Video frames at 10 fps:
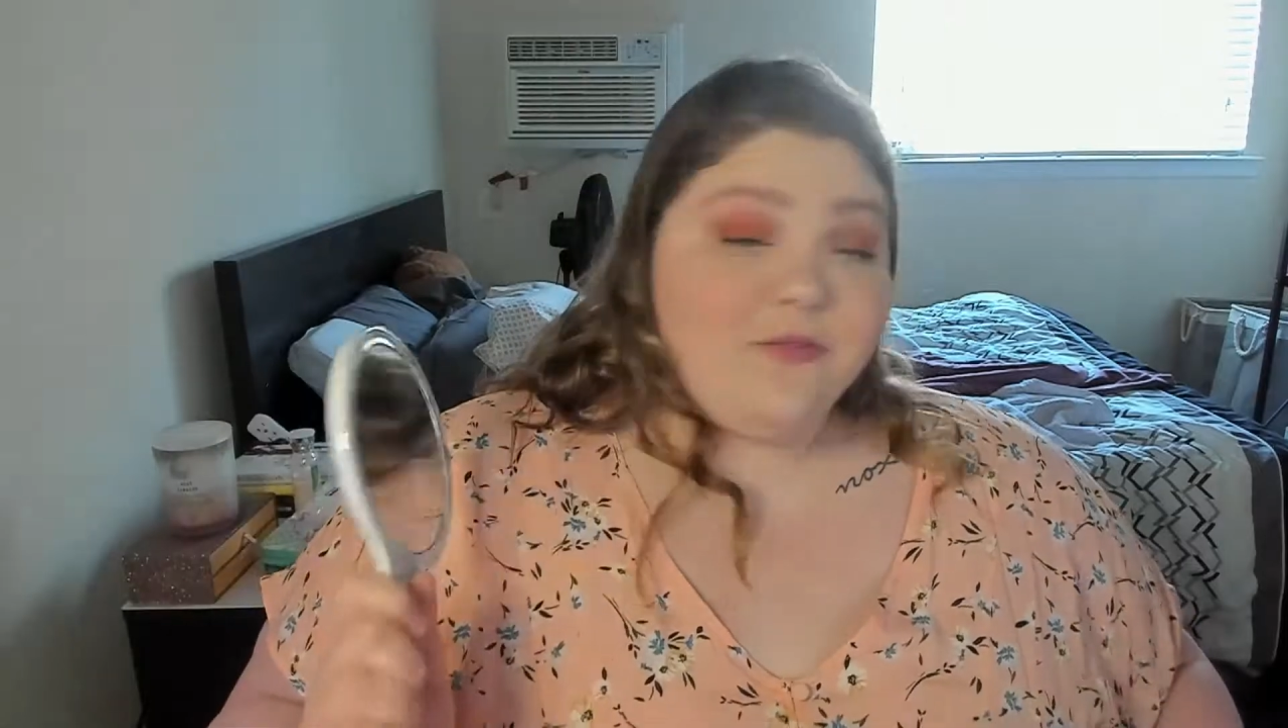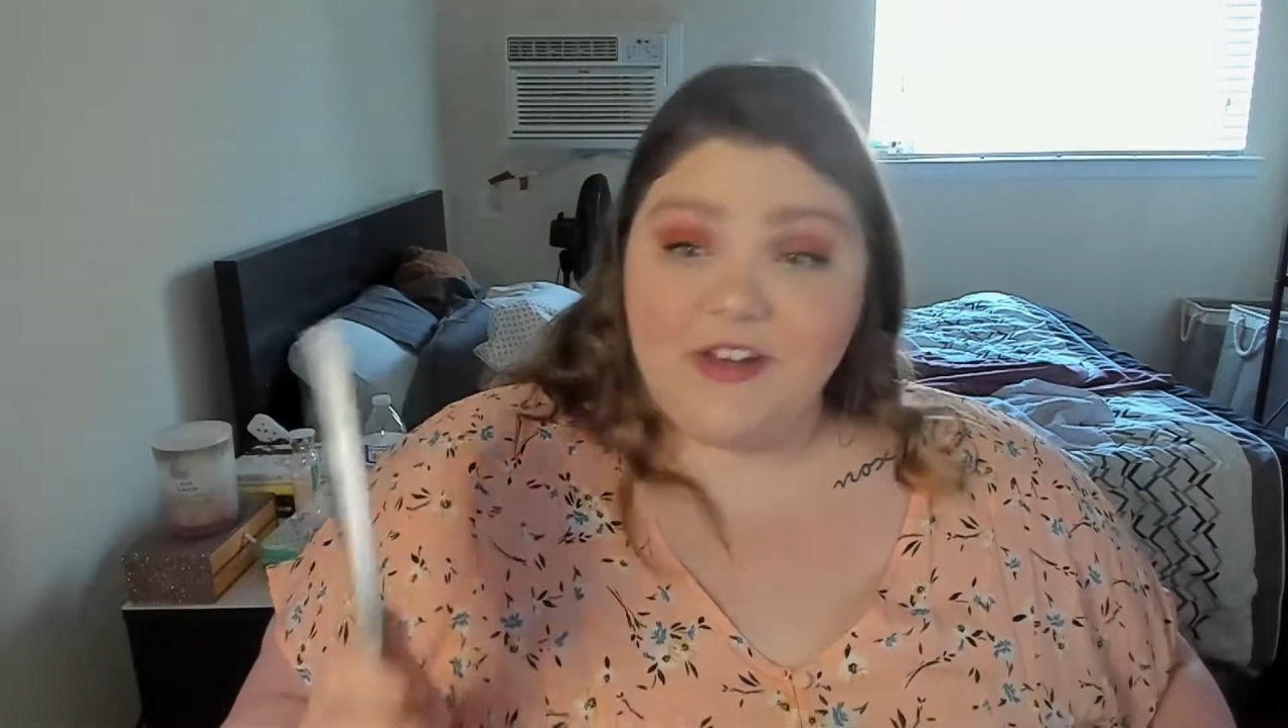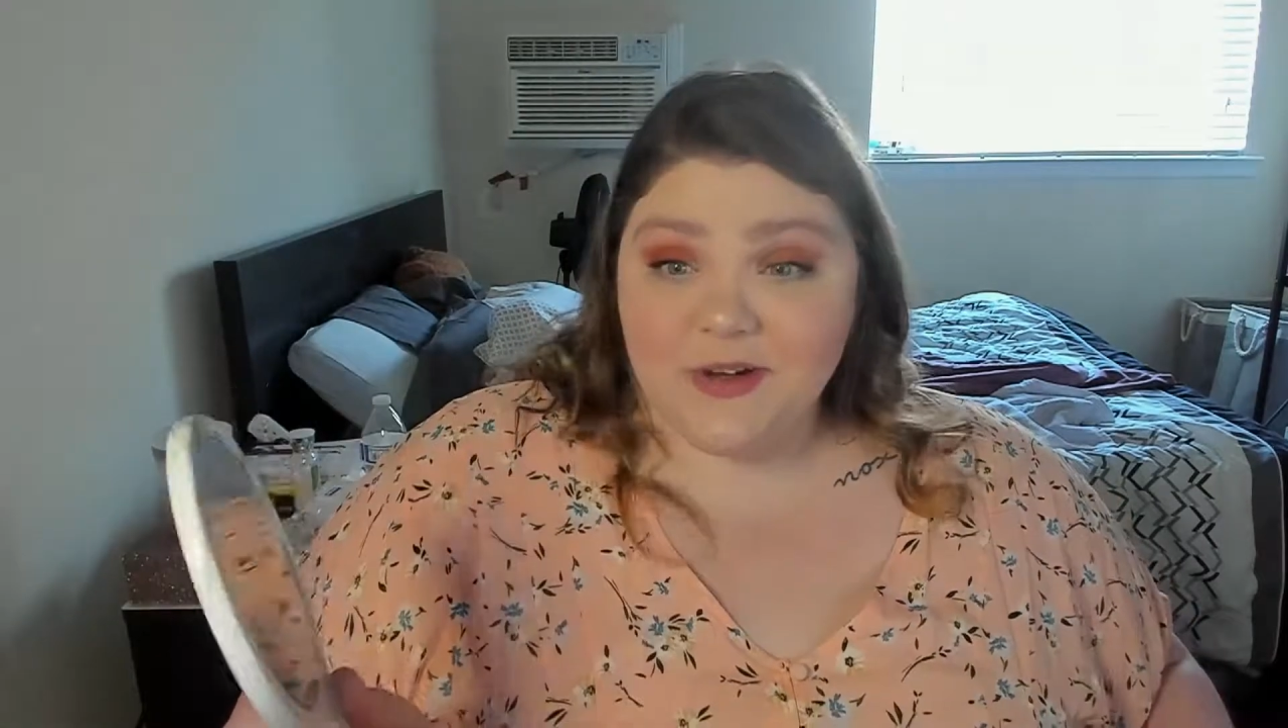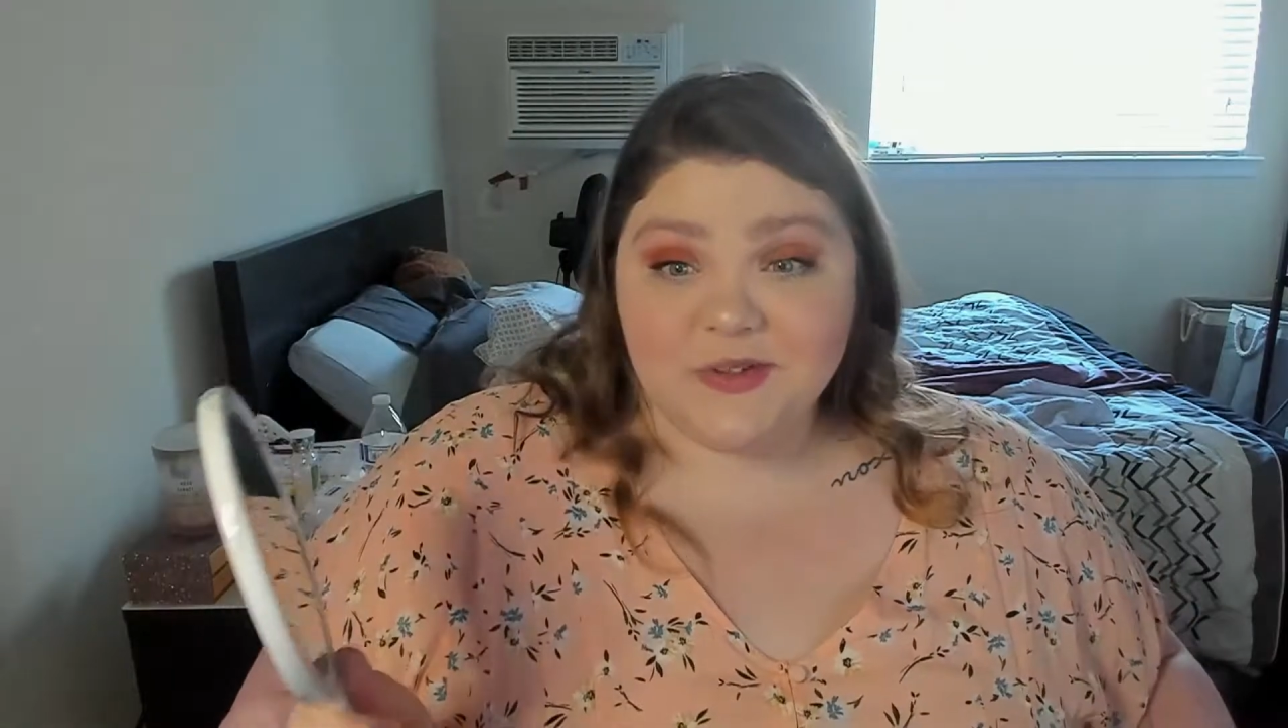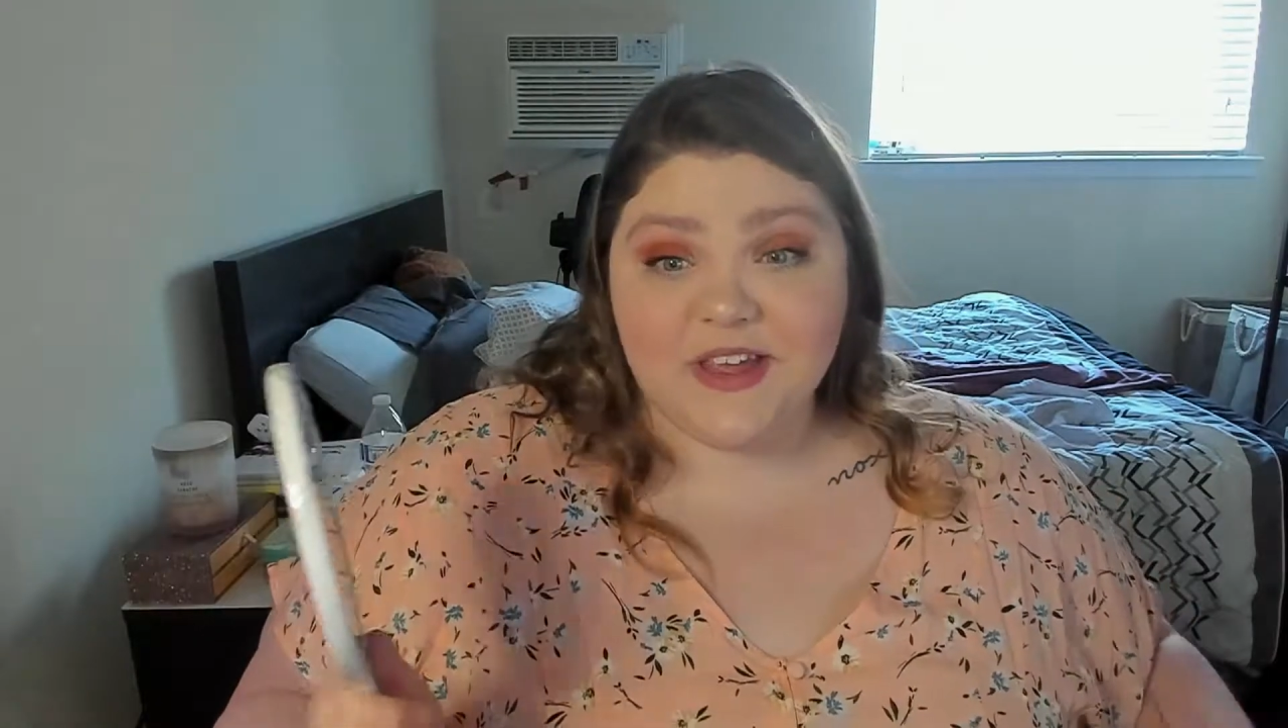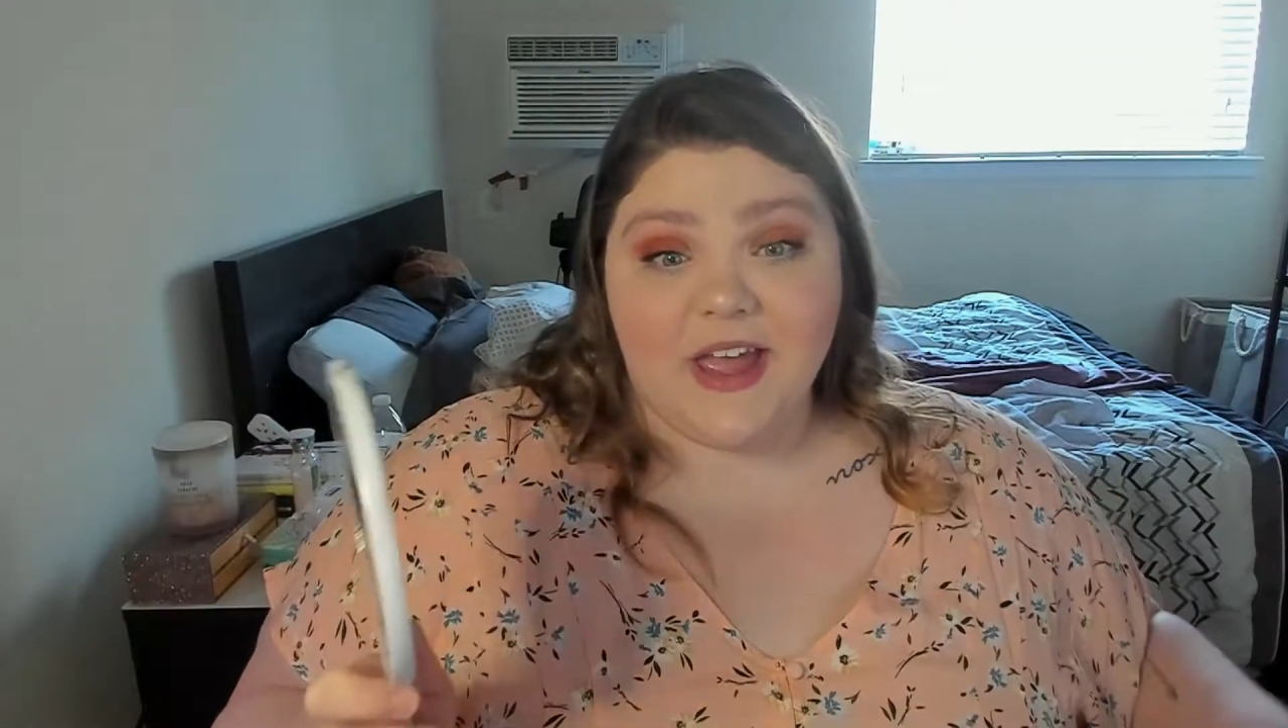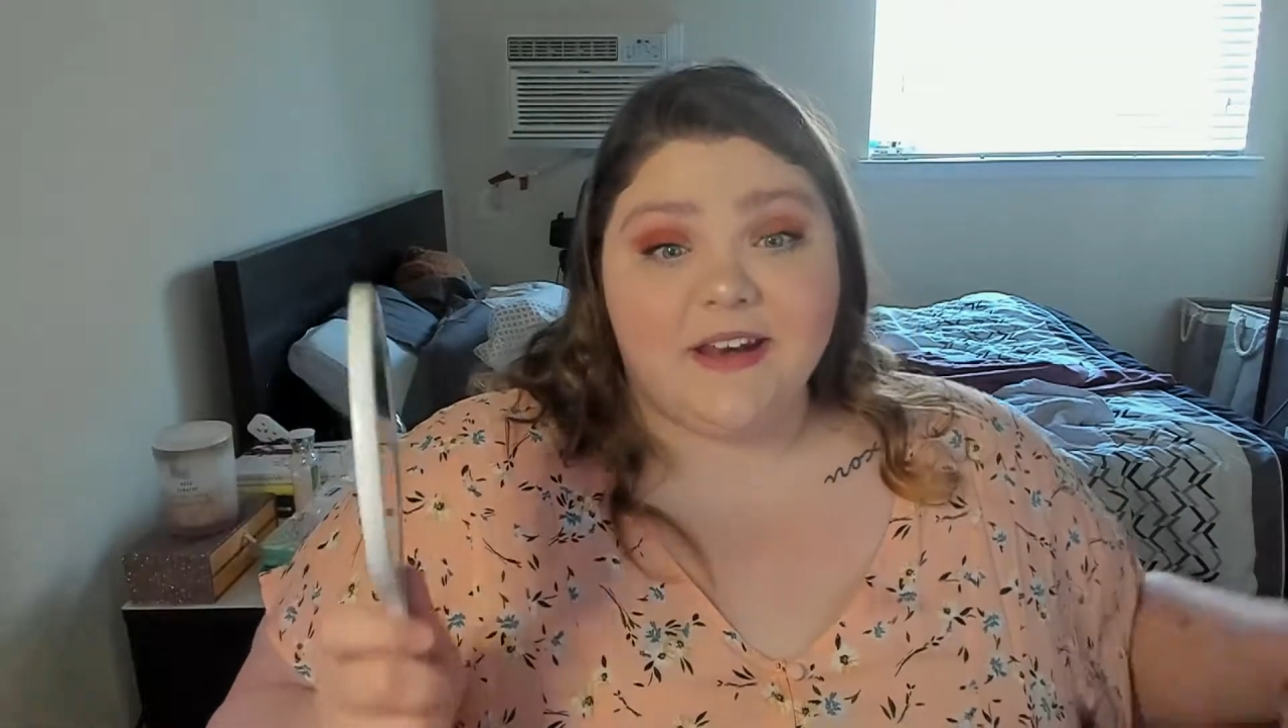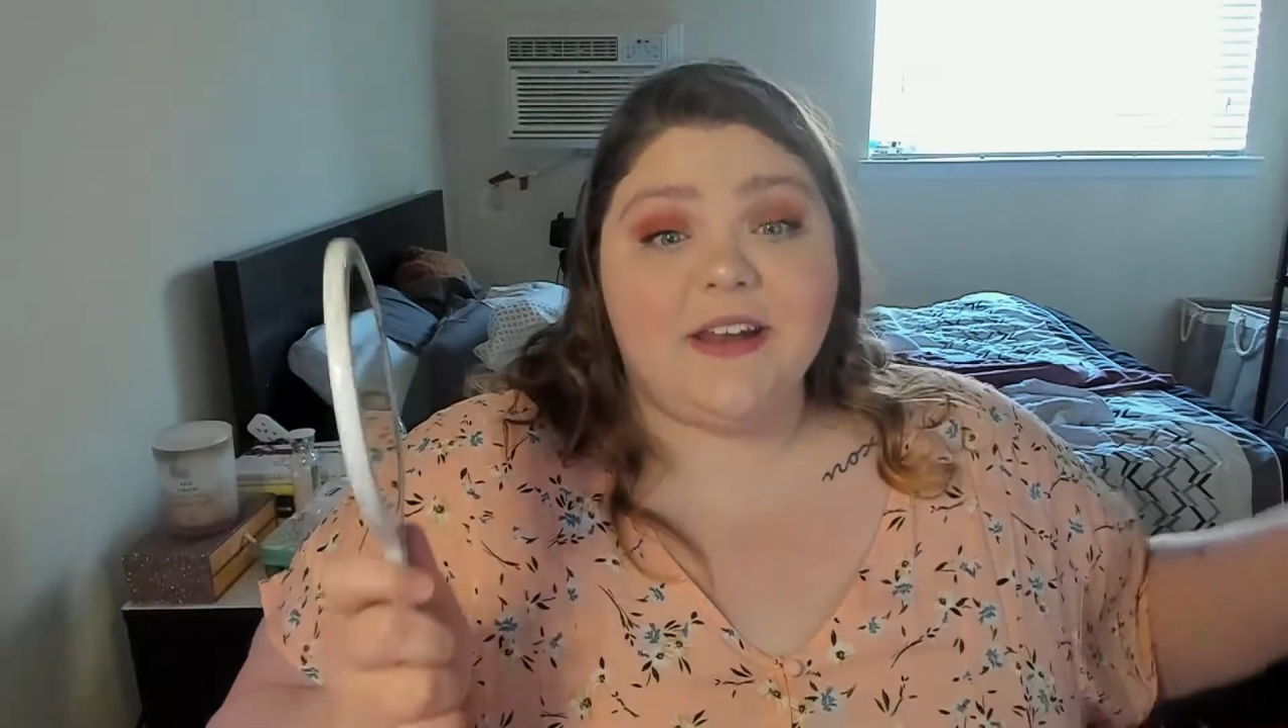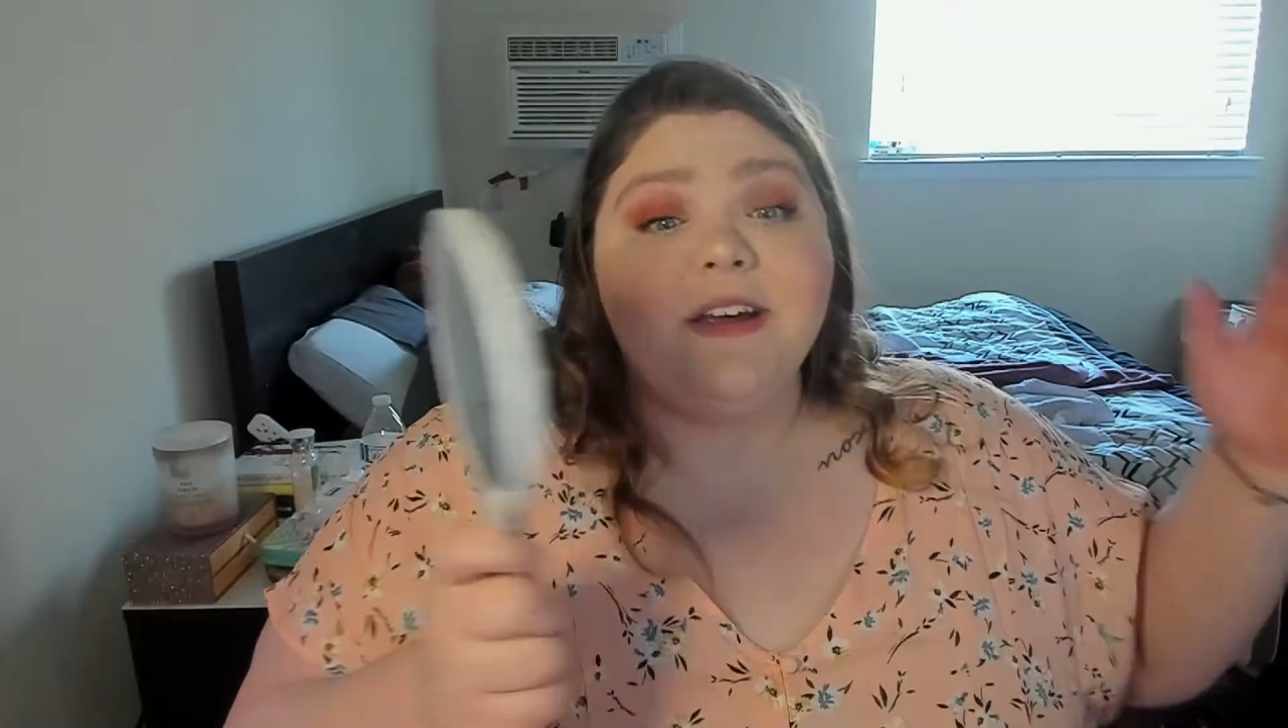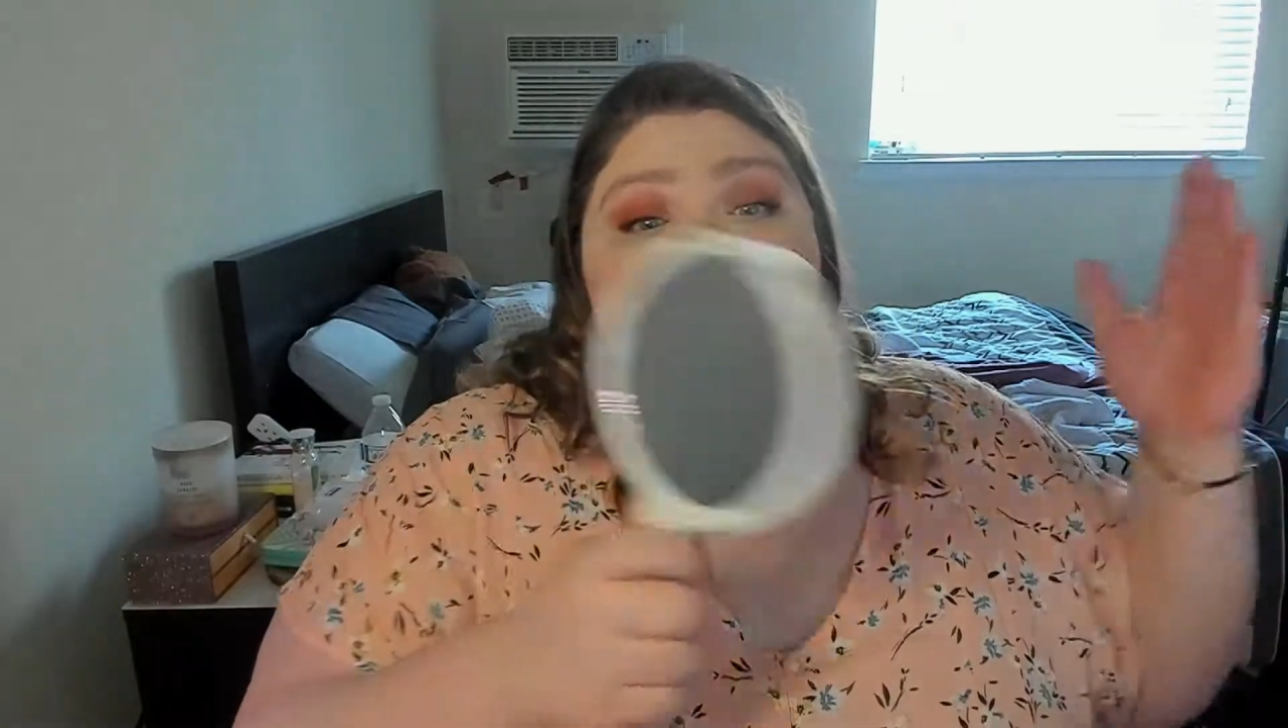videos again.